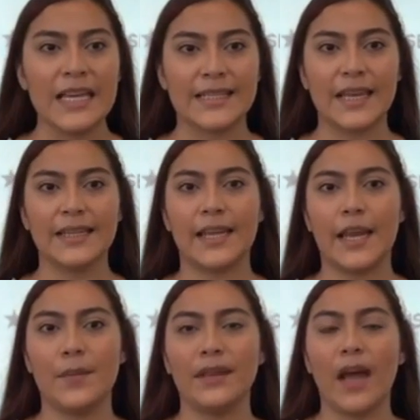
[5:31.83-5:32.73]

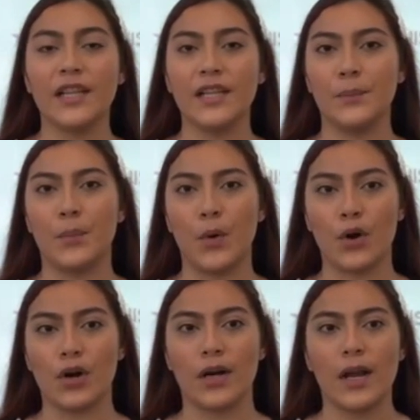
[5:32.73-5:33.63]
settlement and
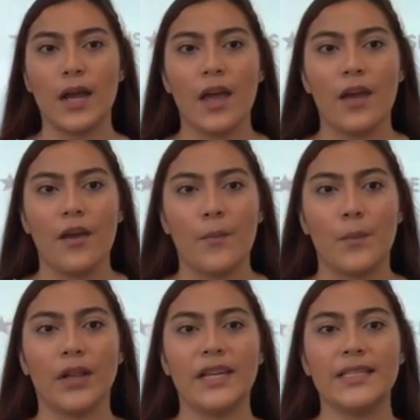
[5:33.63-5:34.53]
import
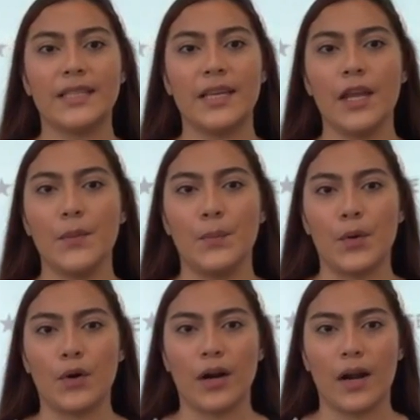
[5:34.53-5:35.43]
policy,
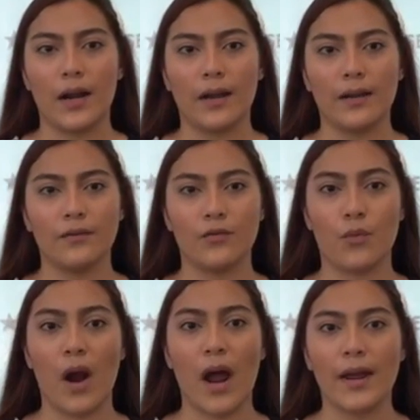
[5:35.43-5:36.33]
import
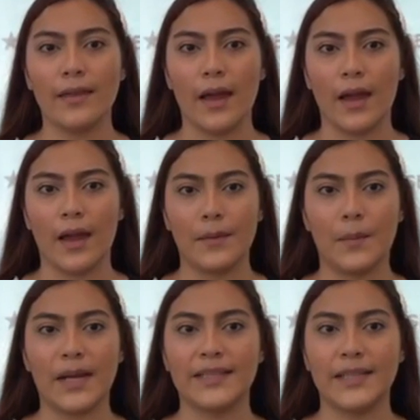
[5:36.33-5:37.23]
raw
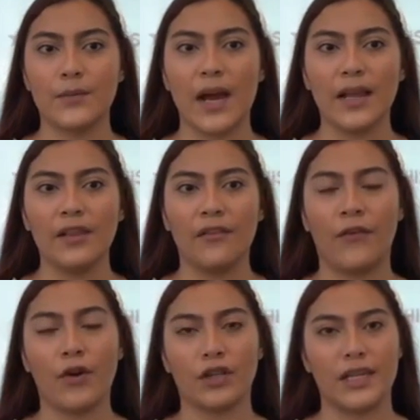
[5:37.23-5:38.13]
material
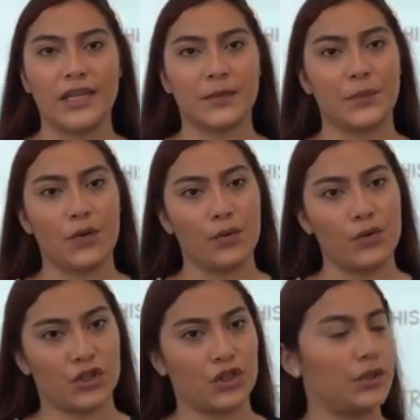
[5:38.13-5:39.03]
for this
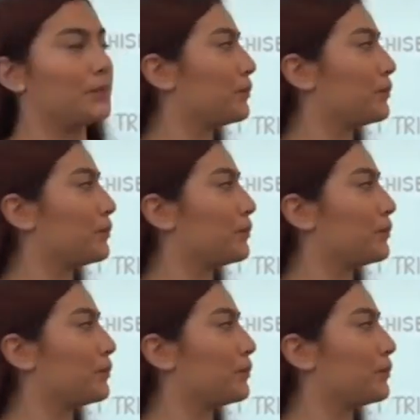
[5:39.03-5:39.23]
production.